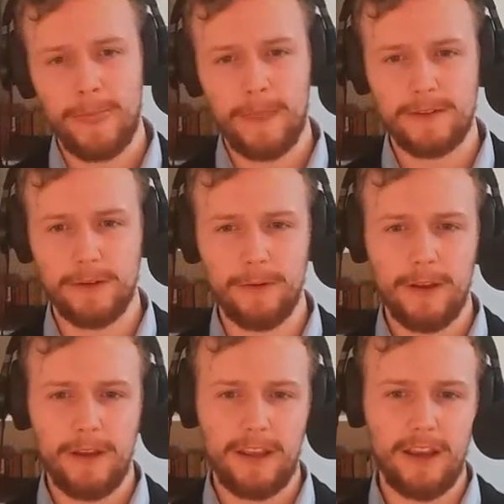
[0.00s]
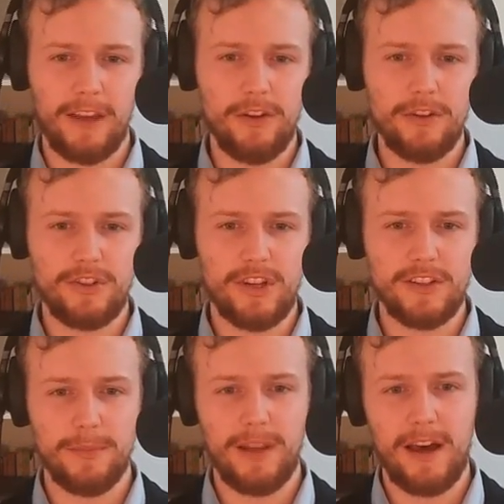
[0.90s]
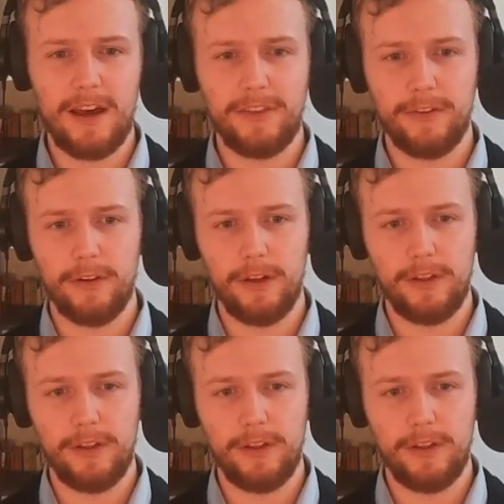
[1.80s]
So can you just shed some light?